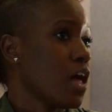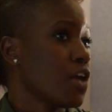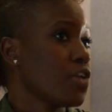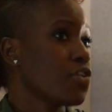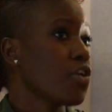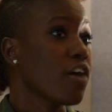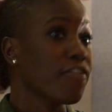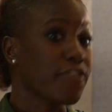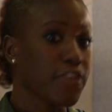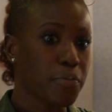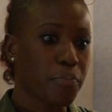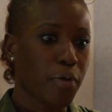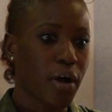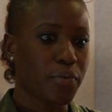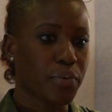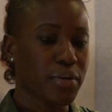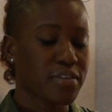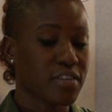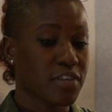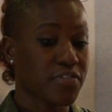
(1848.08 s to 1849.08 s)
Not for the
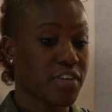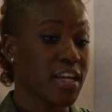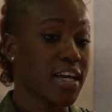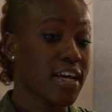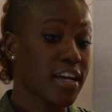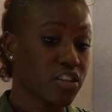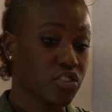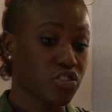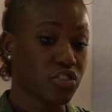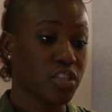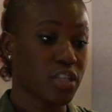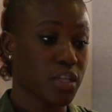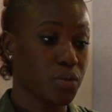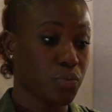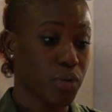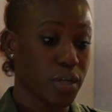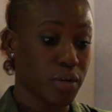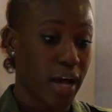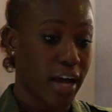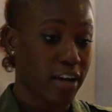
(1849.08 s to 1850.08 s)
Broadway stuff, and I actually
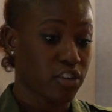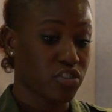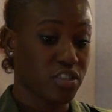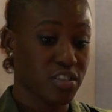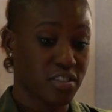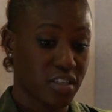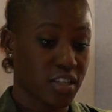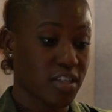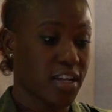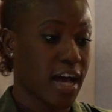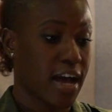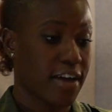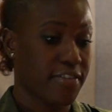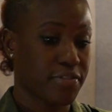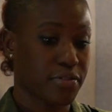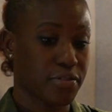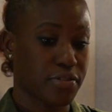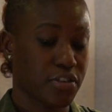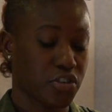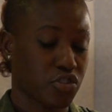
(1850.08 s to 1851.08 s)
we actually did
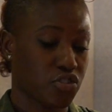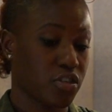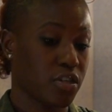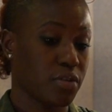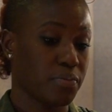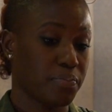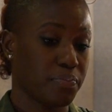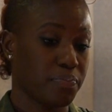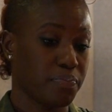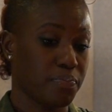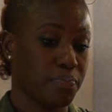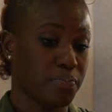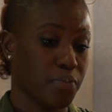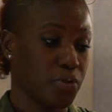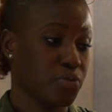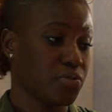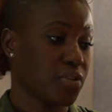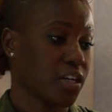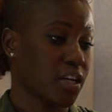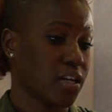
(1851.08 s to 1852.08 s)
have the sheep
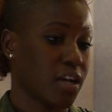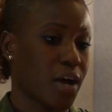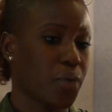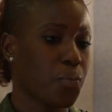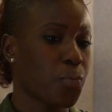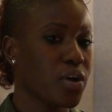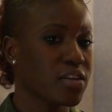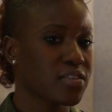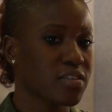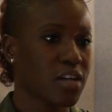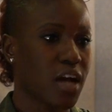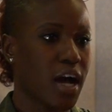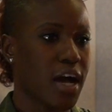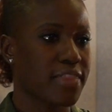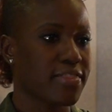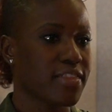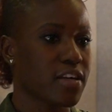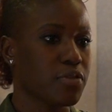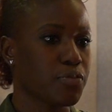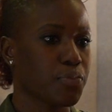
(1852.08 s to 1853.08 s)
music, and I wasn't. I
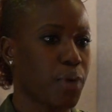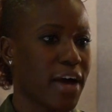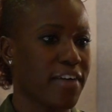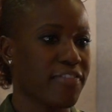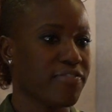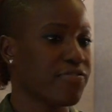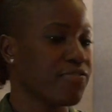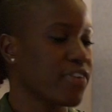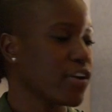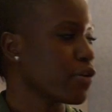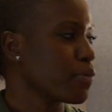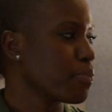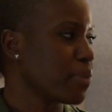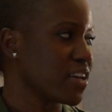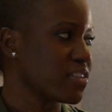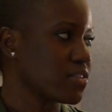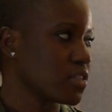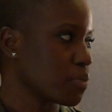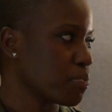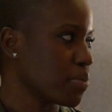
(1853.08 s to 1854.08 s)
think I very
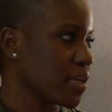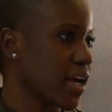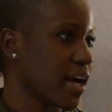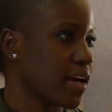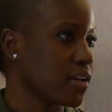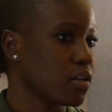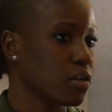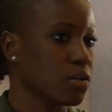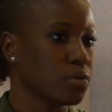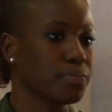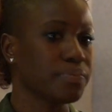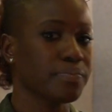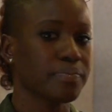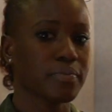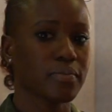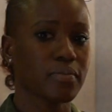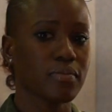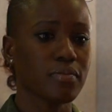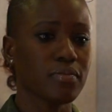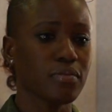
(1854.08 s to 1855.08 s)
basic piano.
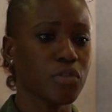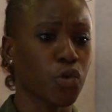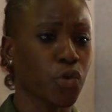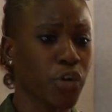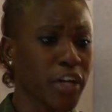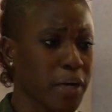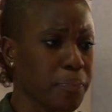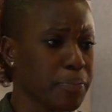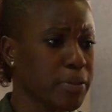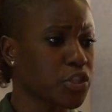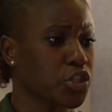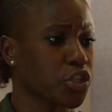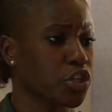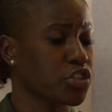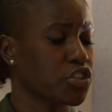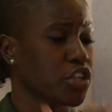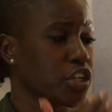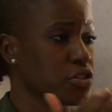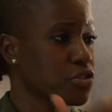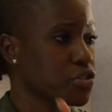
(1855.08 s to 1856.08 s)
Growing up in
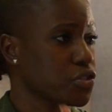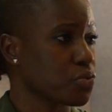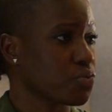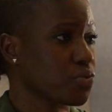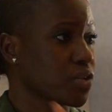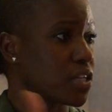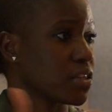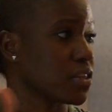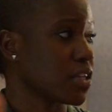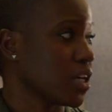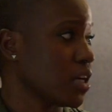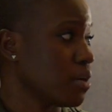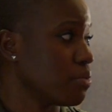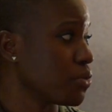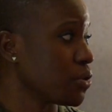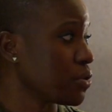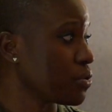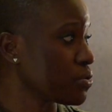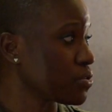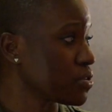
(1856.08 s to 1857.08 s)
church, I used to read the
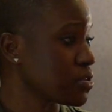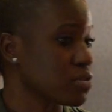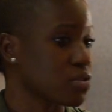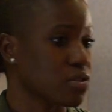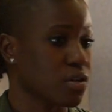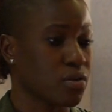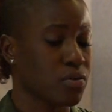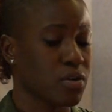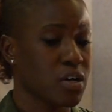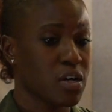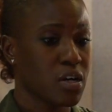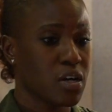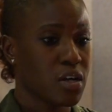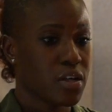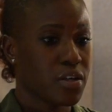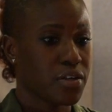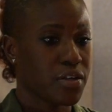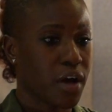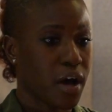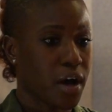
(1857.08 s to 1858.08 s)
hymnals, and so
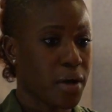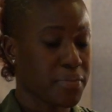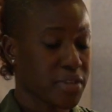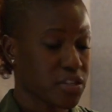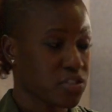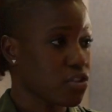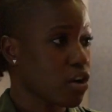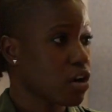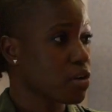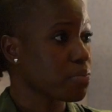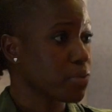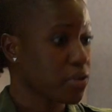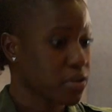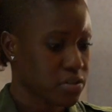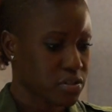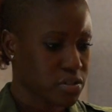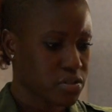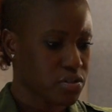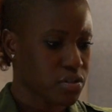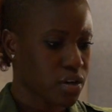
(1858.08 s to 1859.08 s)
um, the
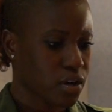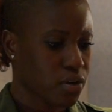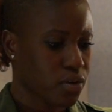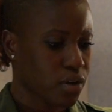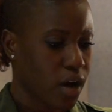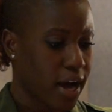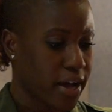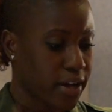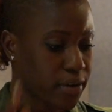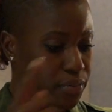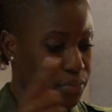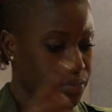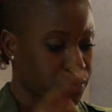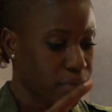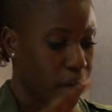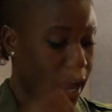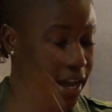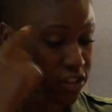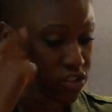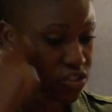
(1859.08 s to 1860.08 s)
songbooks, and so I
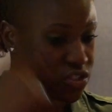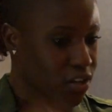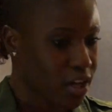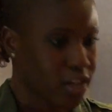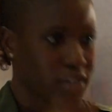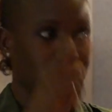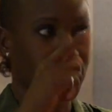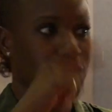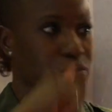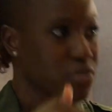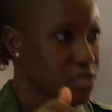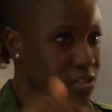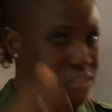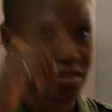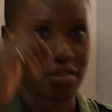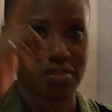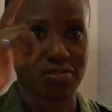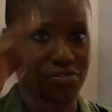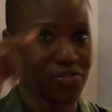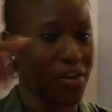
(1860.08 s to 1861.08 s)
I just got used
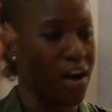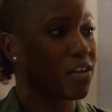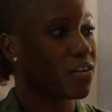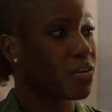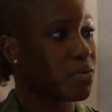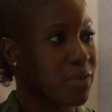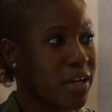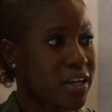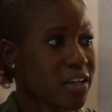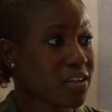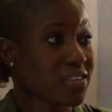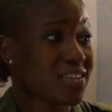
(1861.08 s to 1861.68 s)
to following.